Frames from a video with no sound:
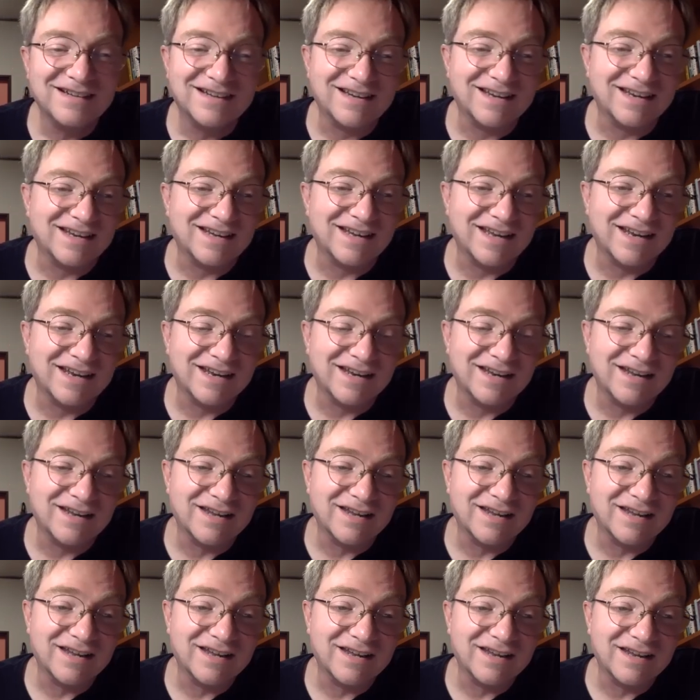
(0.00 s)
And then
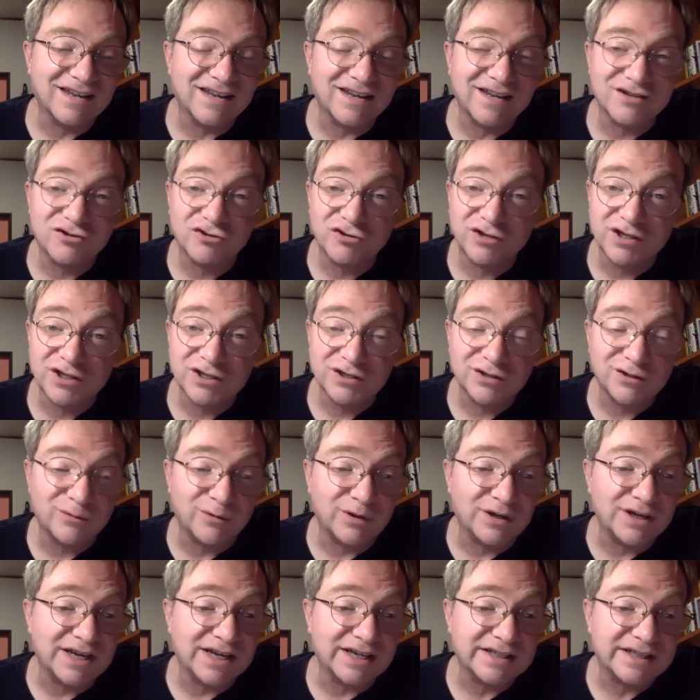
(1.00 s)
a traditional
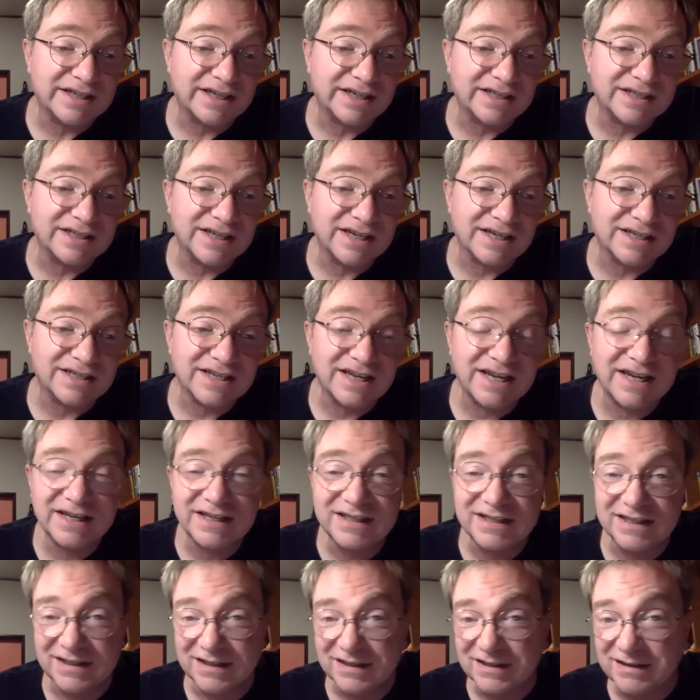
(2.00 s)
one, XXX.
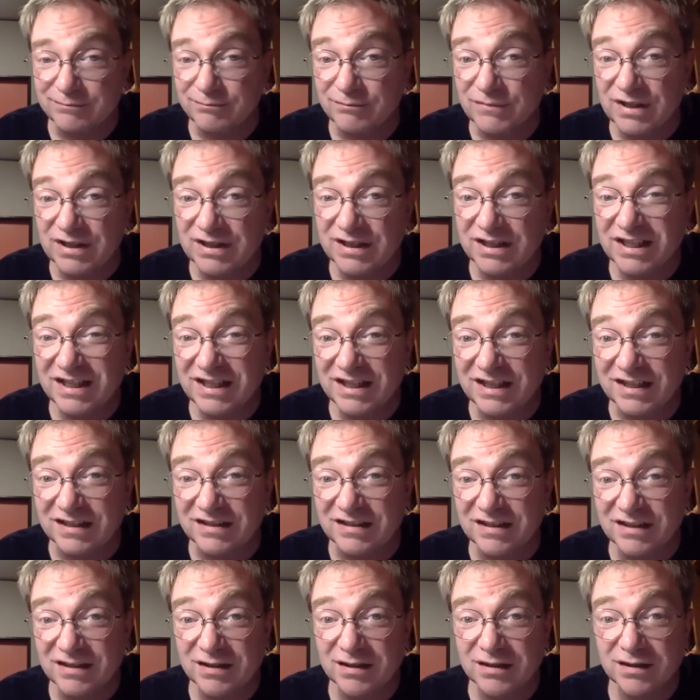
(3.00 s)
X's mean
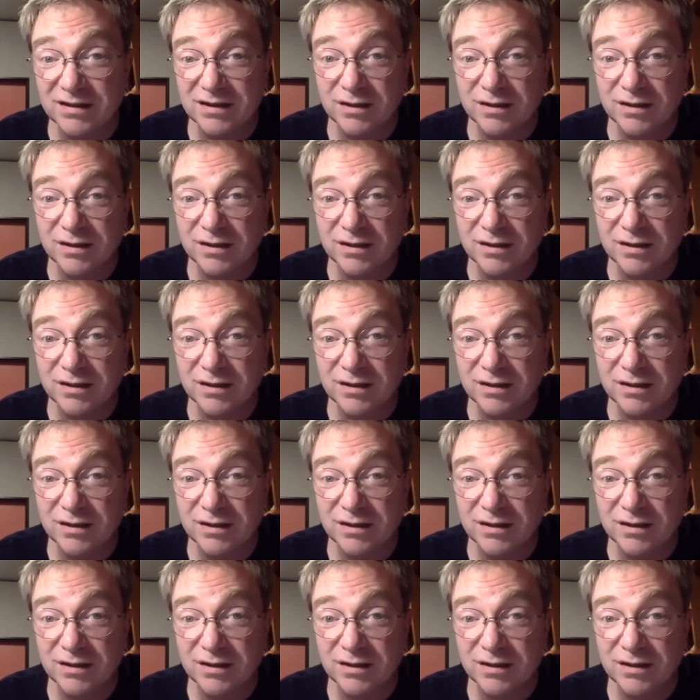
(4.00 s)
kiss.